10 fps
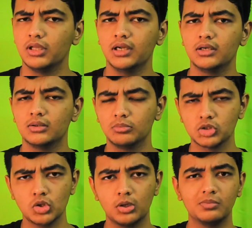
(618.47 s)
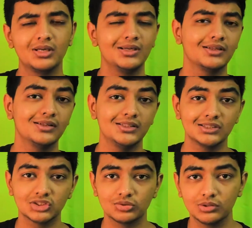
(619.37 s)
then make sure to update the
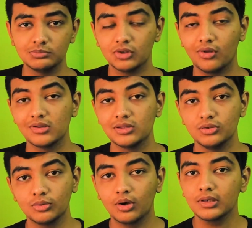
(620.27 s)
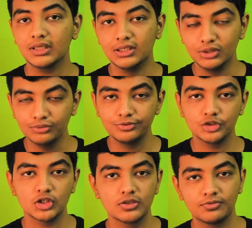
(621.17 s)
latest one, because you got a new
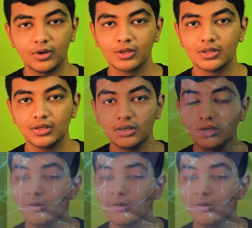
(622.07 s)
features for the